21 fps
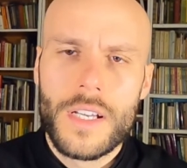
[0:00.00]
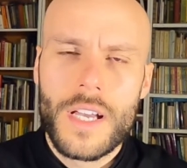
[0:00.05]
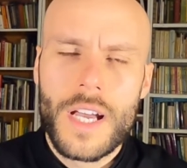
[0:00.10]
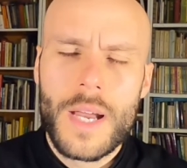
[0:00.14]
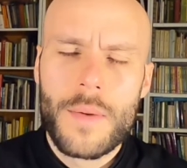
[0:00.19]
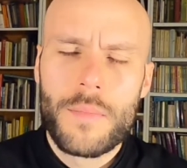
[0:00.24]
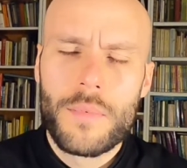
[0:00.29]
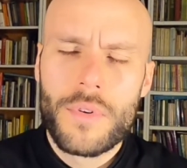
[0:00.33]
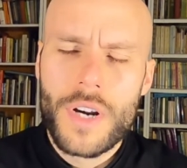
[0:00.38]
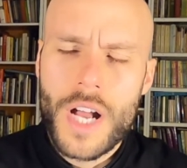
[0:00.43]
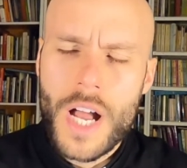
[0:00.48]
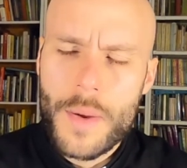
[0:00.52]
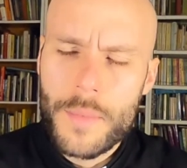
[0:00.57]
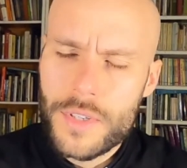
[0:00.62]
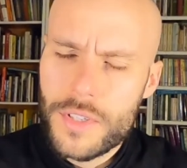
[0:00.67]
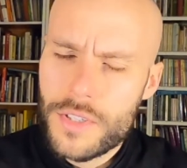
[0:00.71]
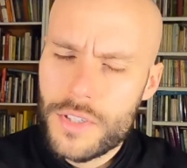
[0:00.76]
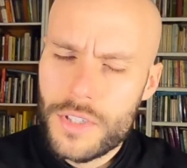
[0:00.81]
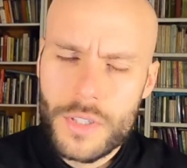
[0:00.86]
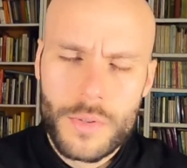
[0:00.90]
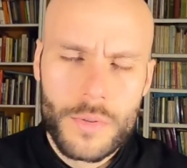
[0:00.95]
I
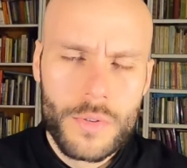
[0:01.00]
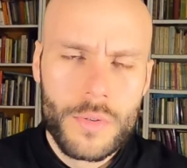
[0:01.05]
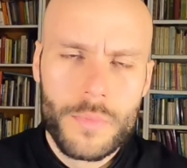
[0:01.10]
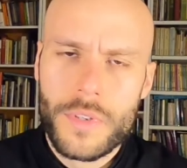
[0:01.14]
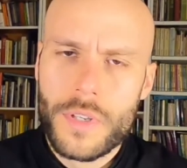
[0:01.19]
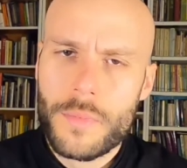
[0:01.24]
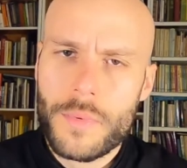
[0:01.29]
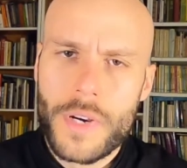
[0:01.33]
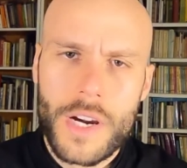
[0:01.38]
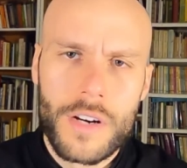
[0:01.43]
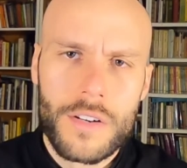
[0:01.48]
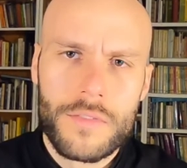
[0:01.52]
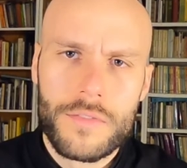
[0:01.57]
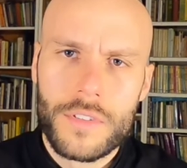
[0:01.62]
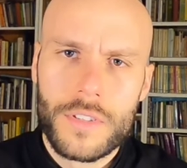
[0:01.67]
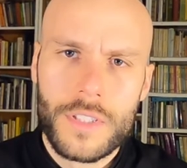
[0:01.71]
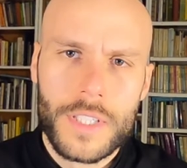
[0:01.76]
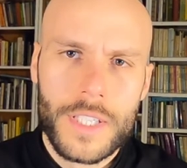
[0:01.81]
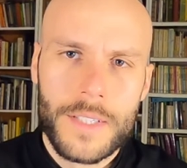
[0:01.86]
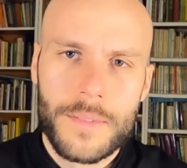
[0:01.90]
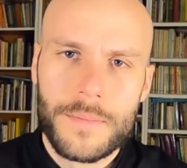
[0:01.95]
promise you it will be a
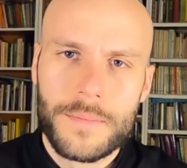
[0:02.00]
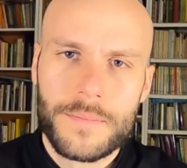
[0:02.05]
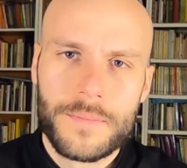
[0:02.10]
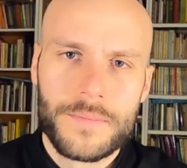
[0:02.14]
powerful Lent.